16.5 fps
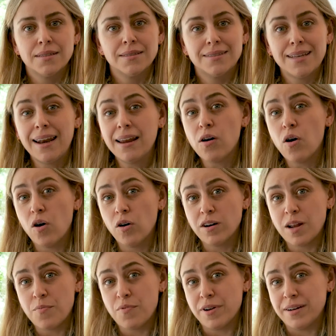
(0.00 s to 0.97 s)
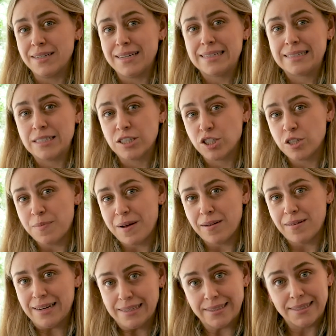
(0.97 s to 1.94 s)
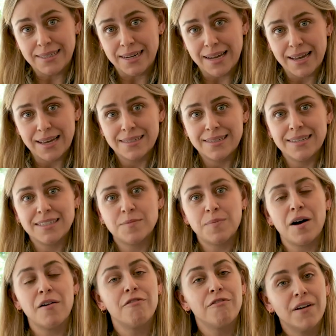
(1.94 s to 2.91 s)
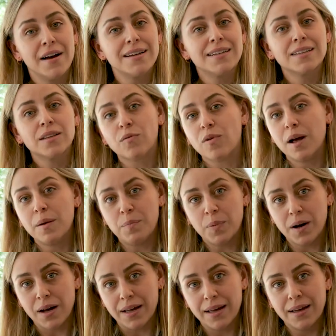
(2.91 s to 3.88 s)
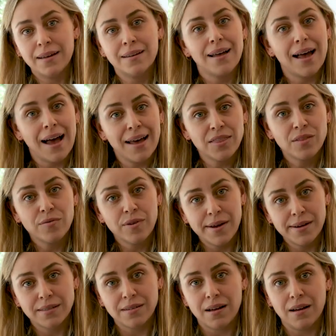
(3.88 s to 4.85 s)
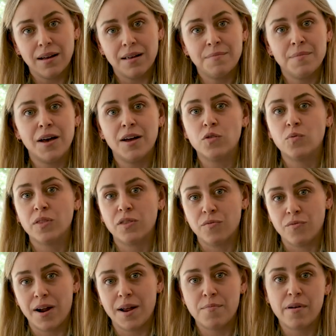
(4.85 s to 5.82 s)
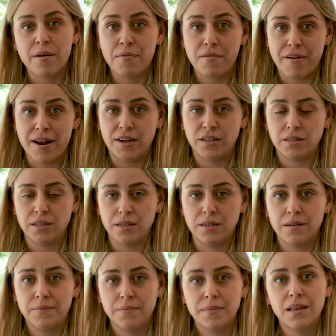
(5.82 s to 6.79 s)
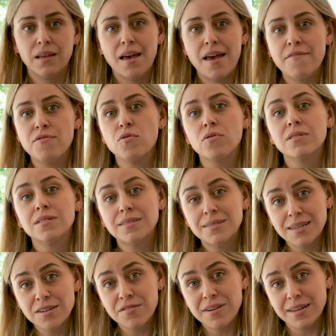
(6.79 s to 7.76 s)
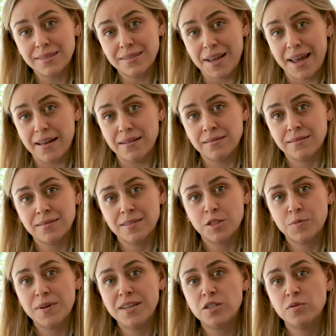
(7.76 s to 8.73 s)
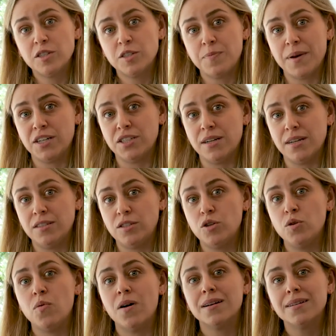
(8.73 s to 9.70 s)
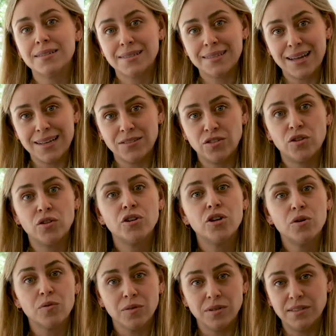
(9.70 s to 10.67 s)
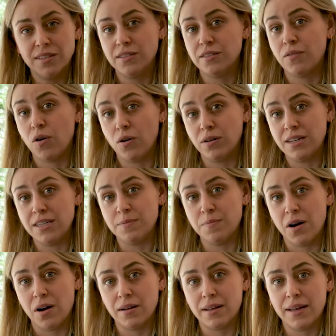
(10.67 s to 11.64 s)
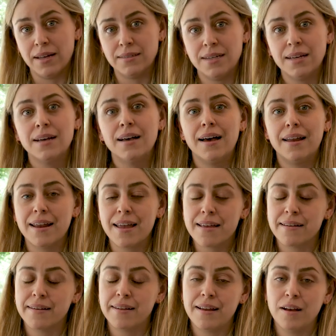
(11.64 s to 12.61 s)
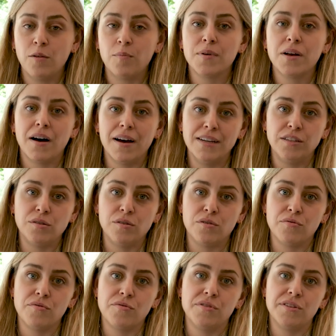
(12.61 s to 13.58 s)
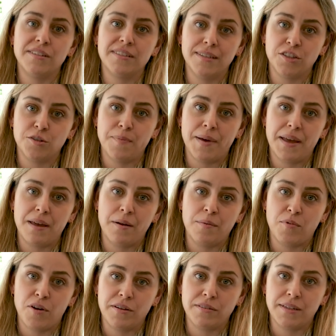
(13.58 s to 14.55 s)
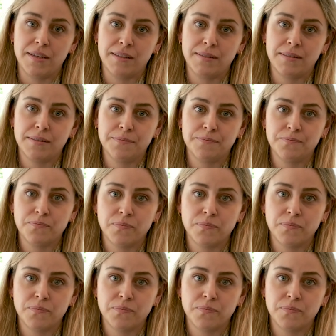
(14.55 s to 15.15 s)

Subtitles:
Selling a Hockney print isn't just about listing it, it's about finding the right buyer, at the right time and with the right preparation. If you're considering a sale, speak to a specialist who understands the nuances of Hockney's market and can help guide you through the decision-making process.